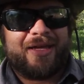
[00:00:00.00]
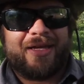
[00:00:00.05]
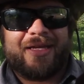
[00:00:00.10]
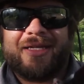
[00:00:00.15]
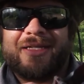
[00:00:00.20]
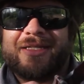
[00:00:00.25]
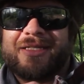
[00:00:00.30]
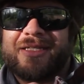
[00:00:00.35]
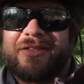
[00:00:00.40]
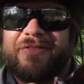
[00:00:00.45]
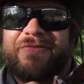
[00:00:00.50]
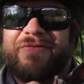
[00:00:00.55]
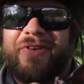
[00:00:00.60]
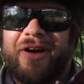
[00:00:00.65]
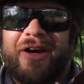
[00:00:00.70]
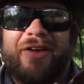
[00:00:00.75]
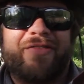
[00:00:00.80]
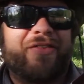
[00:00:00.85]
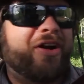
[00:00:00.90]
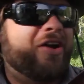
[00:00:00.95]
is just
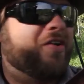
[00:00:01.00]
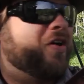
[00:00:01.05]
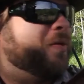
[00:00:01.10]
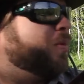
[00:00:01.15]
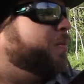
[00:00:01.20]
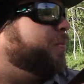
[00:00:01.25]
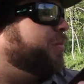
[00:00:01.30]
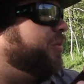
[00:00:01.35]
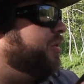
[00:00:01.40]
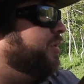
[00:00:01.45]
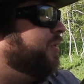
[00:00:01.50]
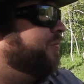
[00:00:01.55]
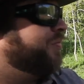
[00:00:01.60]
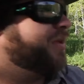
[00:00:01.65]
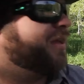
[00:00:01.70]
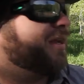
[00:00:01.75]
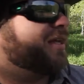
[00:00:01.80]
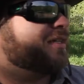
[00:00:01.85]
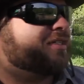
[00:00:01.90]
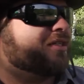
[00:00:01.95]
very, very grippable.
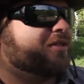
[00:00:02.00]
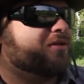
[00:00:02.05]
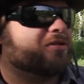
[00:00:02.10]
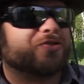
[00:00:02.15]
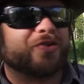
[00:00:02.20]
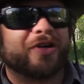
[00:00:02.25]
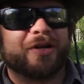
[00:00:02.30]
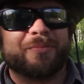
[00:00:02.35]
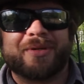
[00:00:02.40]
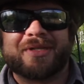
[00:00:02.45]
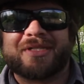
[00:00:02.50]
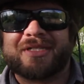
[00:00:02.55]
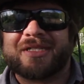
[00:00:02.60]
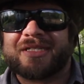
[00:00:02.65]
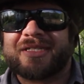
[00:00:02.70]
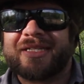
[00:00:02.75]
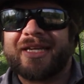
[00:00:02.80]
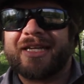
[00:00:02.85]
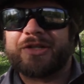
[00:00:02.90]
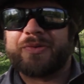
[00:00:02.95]
It doesn't lose grip. It
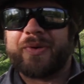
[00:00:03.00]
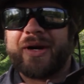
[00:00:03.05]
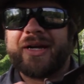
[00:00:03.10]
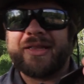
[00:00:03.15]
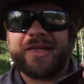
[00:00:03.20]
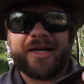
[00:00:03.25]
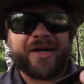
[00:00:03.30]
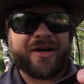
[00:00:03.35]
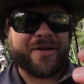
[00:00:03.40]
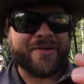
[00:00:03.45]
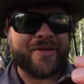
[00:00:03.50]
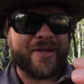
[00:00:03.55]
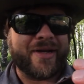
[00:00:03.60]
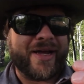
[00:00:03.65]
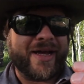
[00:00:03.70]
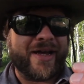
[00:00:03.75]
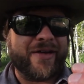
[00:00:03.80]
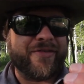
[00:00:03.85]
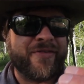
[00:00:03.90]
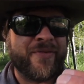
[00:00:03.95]
just stays right there on the
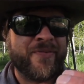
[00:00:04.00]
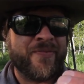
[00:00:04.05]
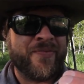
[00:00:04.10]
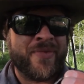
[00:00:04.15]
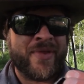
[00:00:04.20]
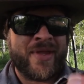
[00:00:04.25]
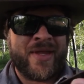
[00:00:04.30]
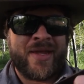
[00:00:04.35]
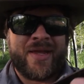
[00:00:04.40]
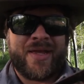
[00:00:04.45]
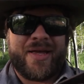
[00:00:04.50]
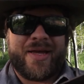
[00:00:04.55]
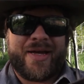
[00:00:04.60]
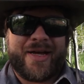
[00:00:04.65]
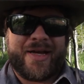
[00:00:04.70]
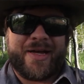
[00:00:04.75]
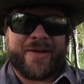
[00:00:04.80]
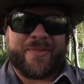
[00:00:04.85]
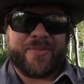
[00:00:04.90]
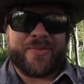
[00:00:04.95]
knife.
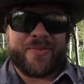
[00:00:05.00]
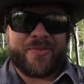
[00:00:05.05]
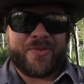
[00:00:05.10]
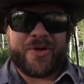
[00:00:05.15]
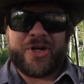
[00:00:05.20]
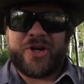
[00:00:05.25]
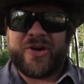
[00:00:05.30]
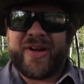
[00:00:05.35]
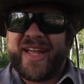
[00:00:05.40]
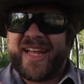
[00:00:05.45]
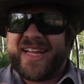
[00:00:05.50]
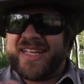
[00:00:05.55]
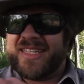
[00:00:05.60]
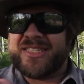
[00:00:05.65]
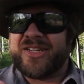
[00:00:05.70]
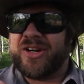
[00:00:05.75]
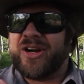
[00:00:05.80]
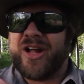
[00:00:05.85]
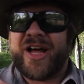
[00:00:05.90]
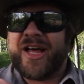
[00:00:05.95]
Your
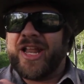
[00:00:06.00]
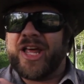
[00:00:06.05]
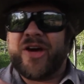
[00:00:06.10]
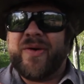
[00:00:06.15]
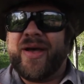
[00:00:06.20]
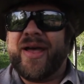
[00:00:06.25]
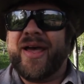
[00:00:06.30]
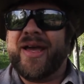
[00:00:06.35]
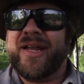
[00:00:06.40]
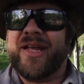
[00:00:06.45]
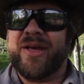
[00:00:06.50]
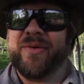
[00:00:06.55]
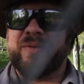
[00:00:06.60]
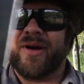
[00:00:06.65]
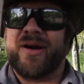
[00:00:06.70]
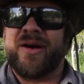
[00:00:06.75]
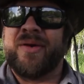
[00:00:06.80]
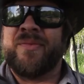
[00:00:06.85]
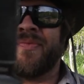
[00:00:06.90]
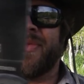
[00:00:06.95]
hands are not going to go
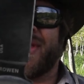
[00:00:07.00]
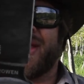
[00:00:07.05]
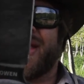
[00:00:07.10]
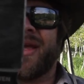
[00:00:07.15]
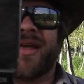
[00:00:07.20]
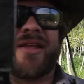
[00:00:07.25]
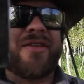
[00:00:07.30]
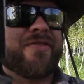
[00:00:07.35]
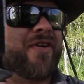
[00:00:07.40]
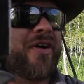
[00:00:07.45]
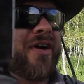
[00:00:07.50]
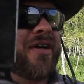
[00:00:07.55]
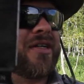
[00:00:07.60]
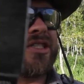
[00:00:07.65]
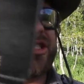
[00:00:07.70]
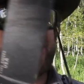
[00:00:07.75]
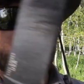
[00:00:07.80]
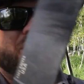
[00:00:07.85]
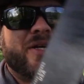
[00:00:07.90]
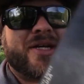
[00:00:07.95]
anywhere. It's very
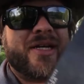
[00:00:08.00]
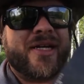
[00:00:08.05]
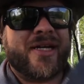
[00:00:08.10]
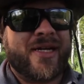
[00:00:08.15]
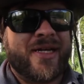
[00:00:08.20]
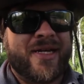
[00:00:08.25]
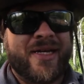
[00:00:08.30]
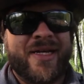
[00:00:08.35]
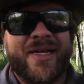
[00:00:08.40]
sturdy.